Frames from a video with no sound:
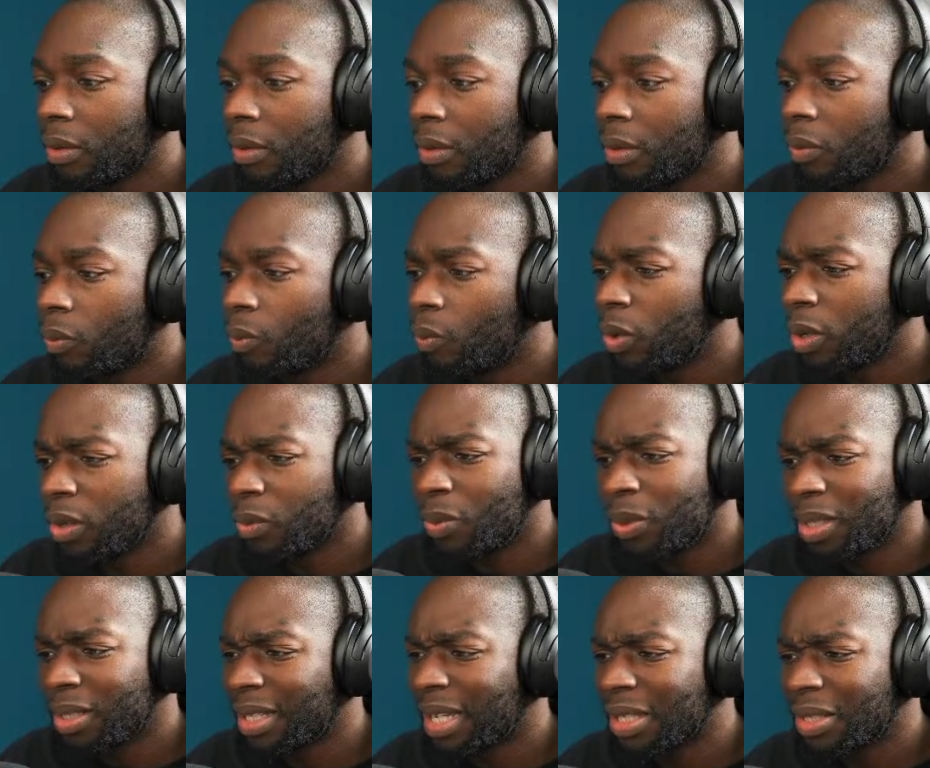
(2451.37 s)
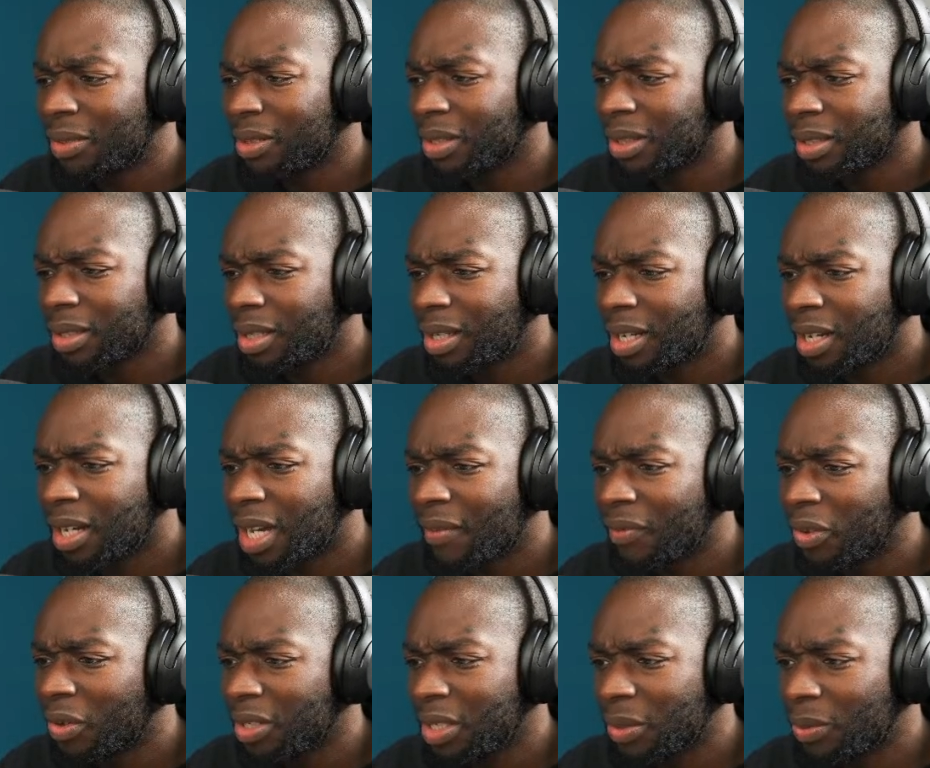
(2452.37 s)
What is that doing? I have
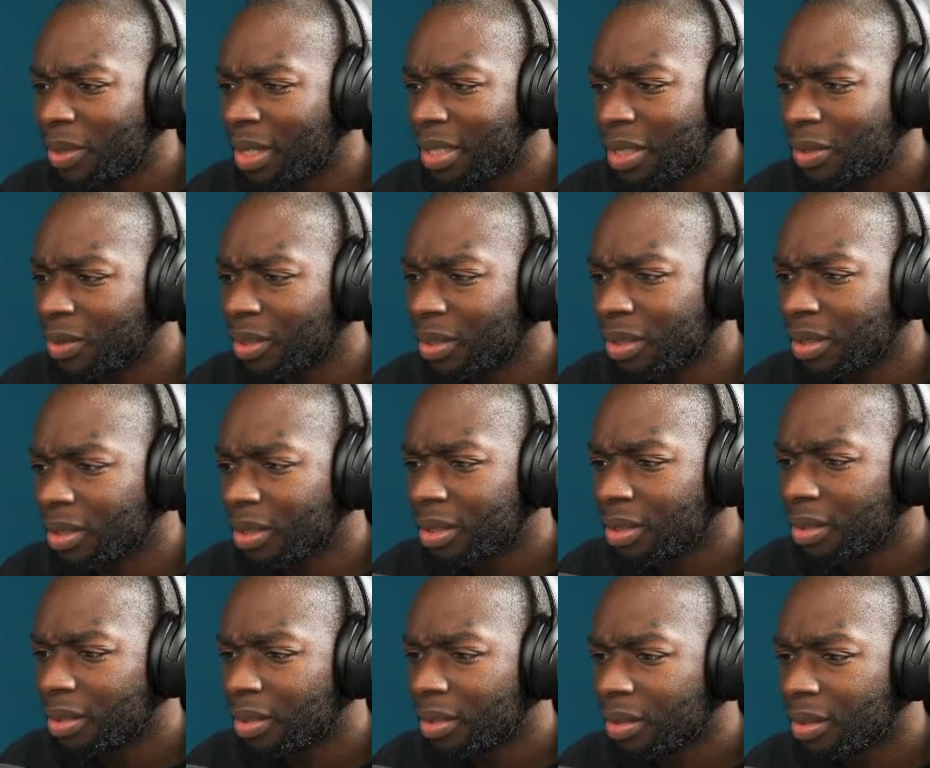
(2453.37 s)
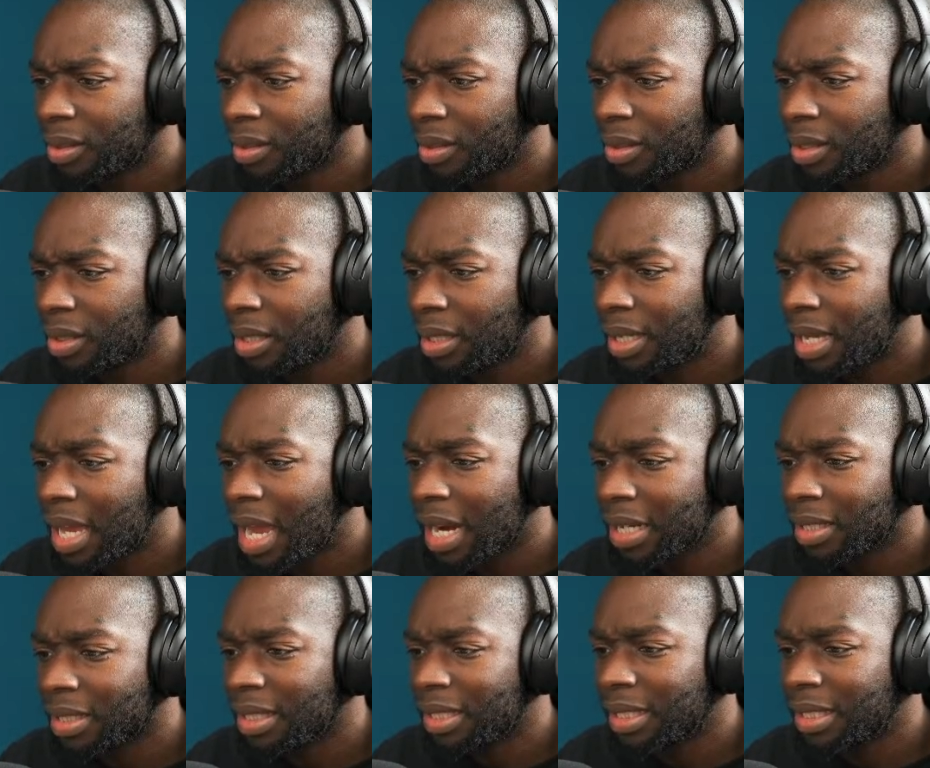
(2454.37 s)
no idea what that's doing.
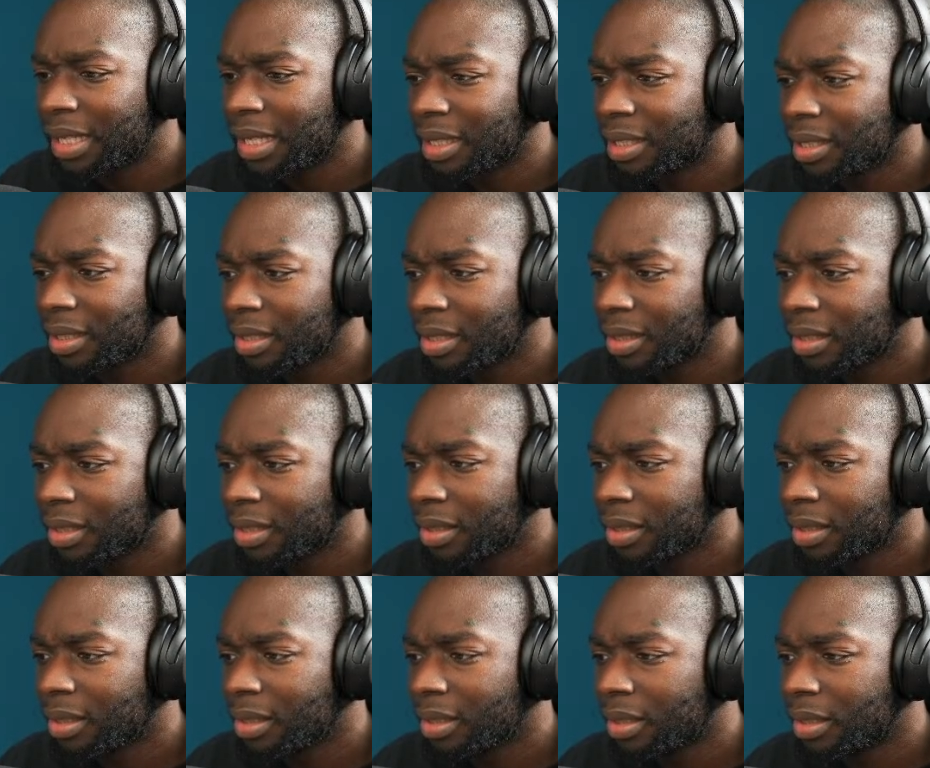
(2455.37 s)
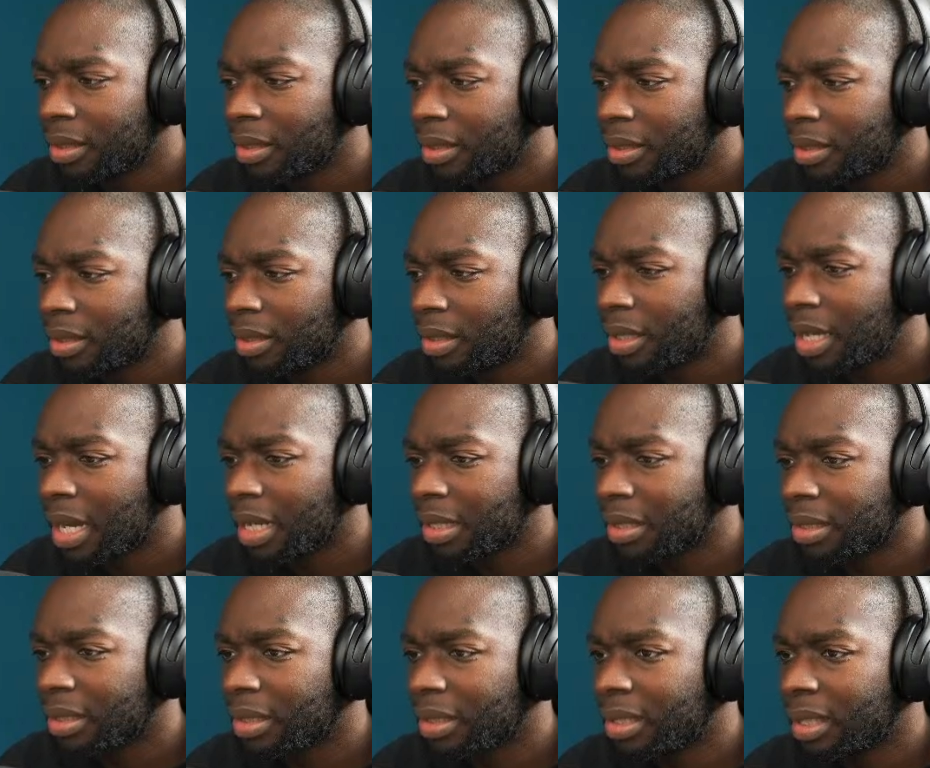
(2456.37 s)
Action index.
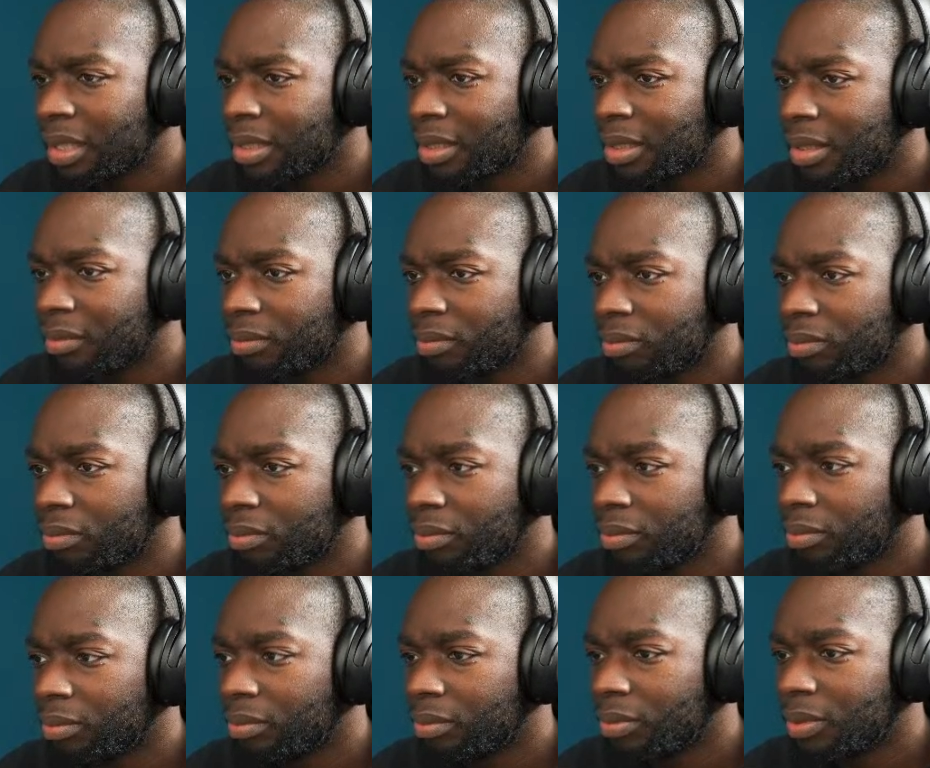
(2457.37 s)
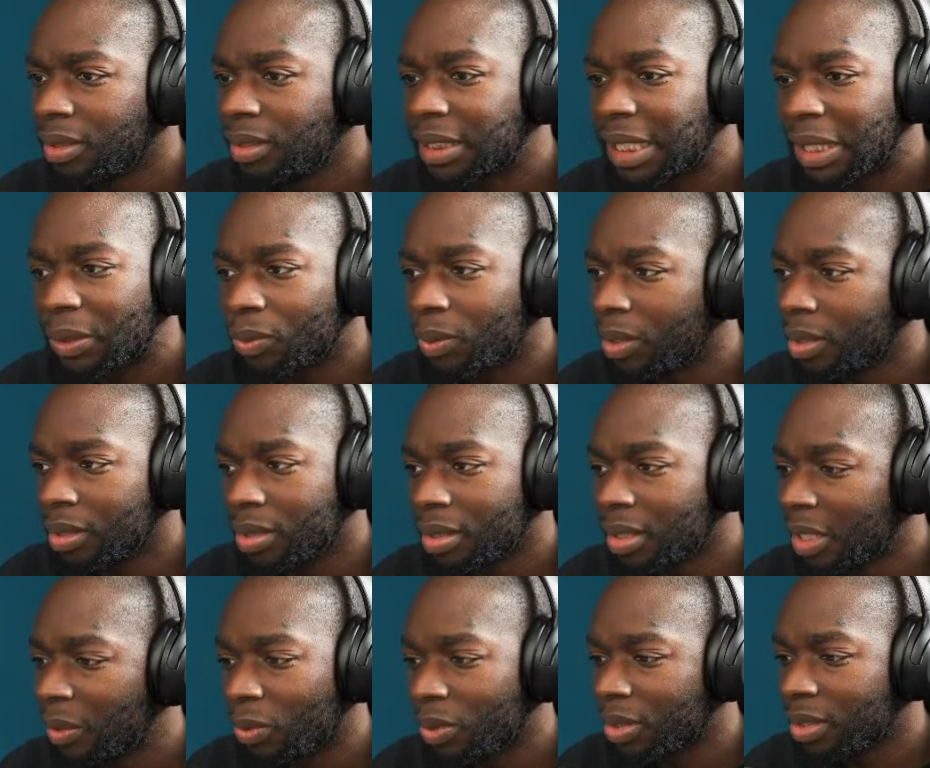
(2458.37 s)
Action index. Genuinely couldn't tell
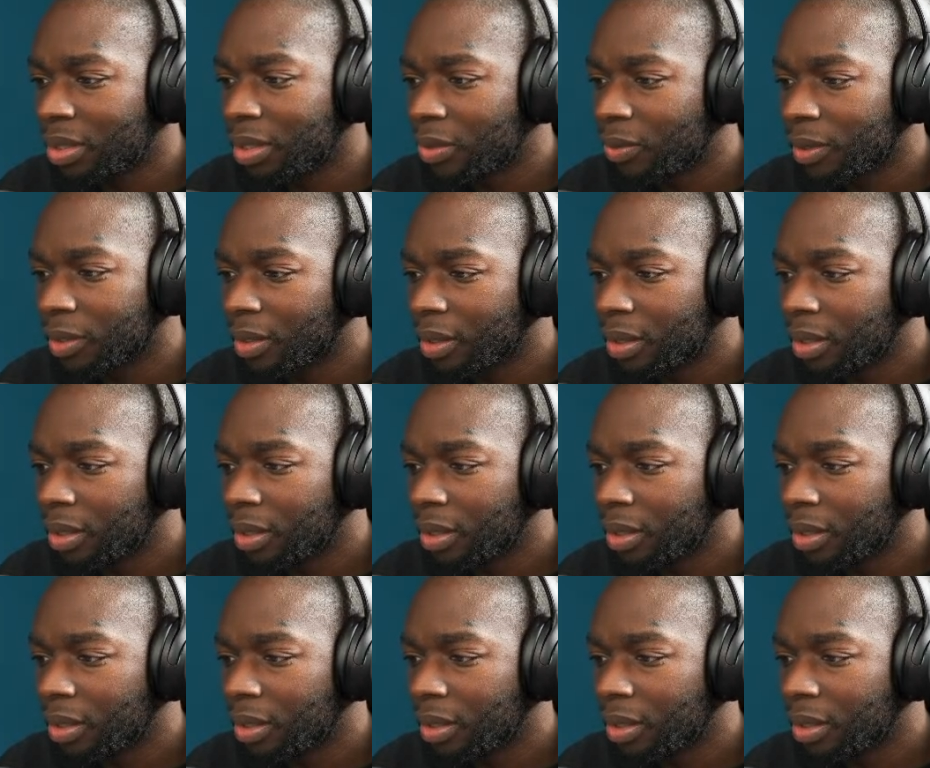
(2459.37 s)
you what this is doing.